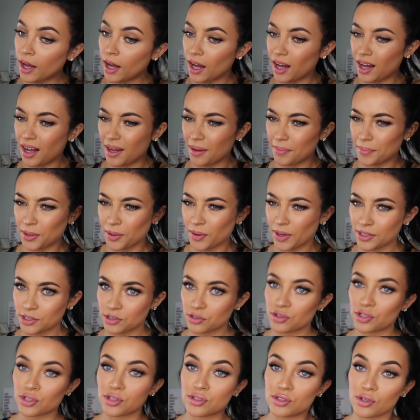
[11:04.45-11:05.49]
Um, you guys
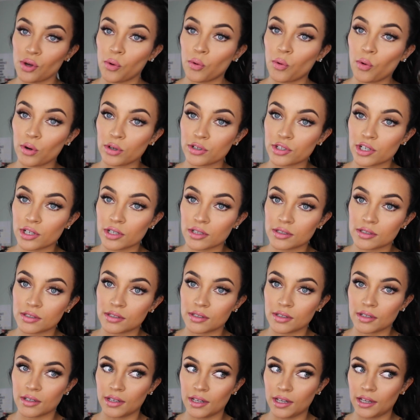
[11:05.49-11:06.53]
are just so
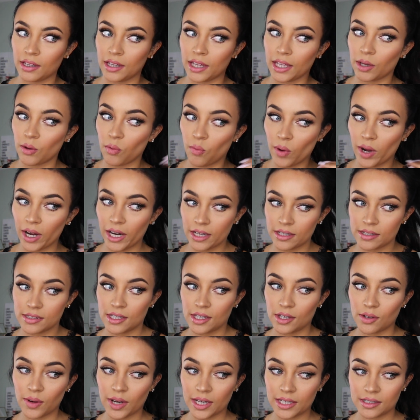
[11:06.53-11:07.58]
gorgeous. And like when I
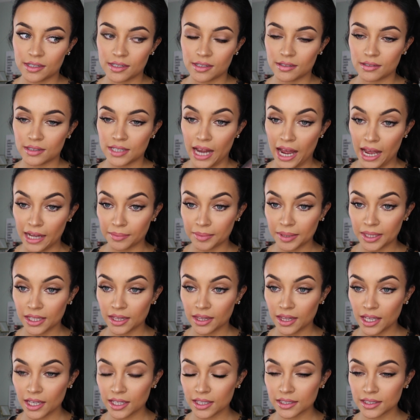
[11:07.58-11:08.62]
see you guys tag me
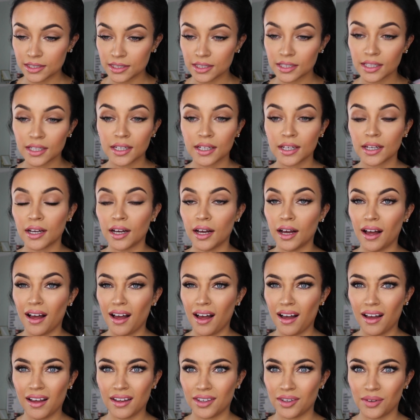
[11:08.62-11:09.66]
in things,
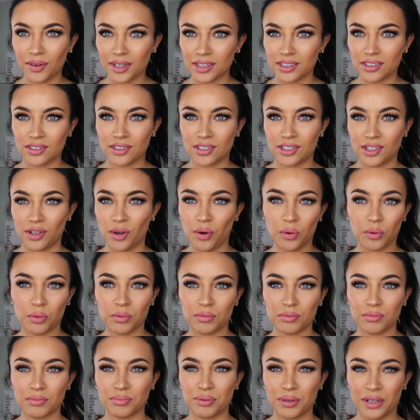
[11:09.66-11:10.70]
you guys are
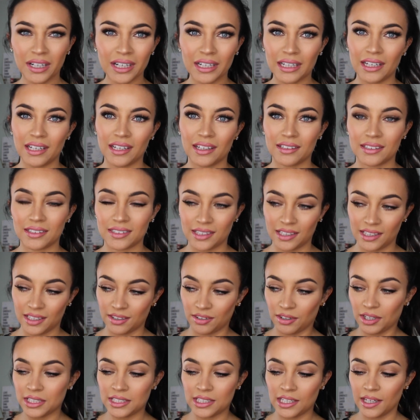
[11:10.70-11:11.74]
so pretty. It's like
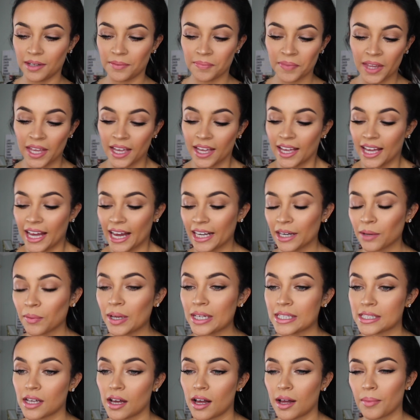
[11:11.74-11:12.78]
crazy.
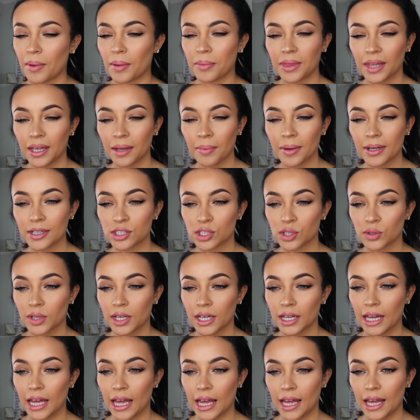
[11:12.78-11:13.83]
Anyways, um, I'm thinking about
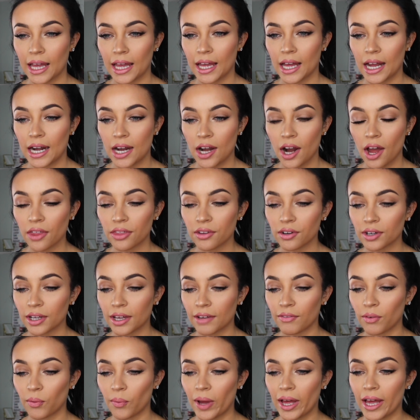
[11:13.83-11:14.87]
doing a, another
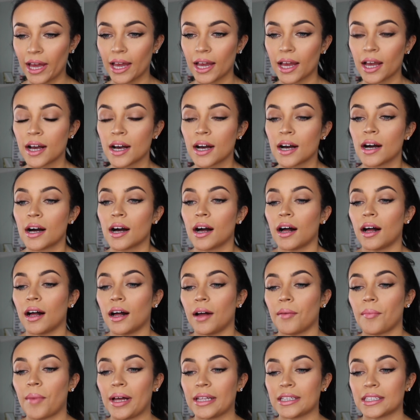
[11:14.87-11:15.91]
giveaway
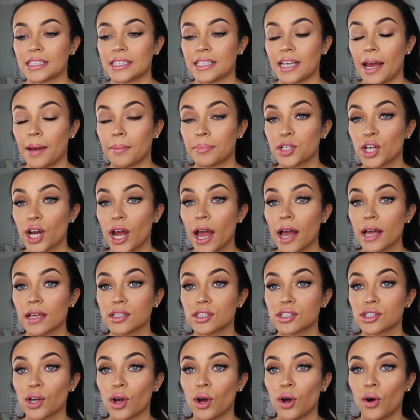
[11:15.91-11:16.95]
um, on Snapchat.
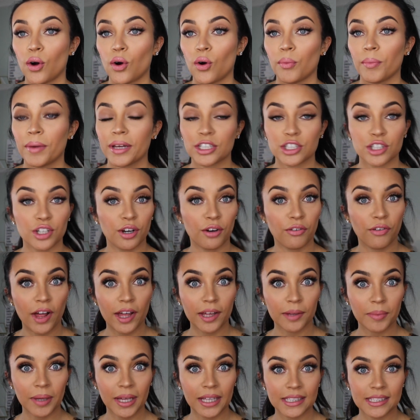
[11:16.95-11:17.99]
So make sure you're
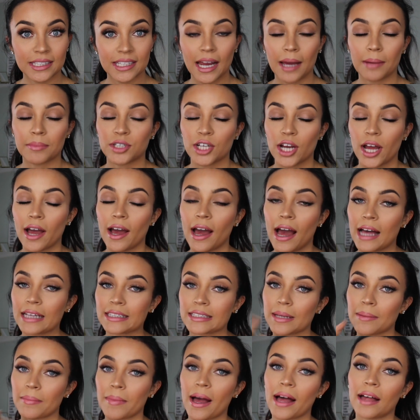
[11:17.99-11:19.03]
following me on Snapchat,
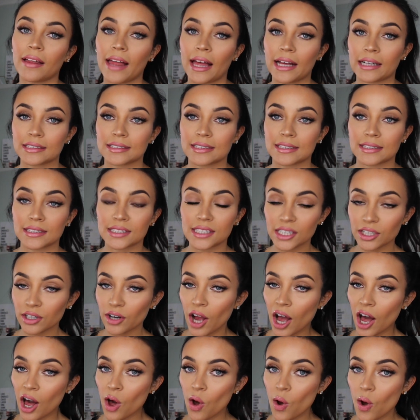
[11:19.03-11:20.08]

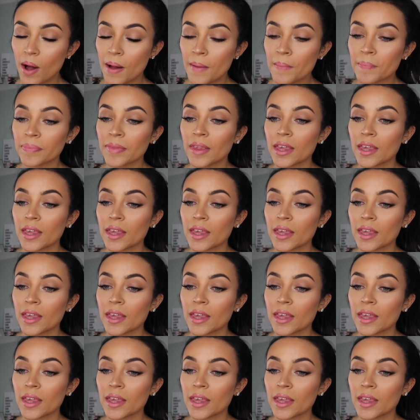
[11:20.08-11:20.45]
SMLX0.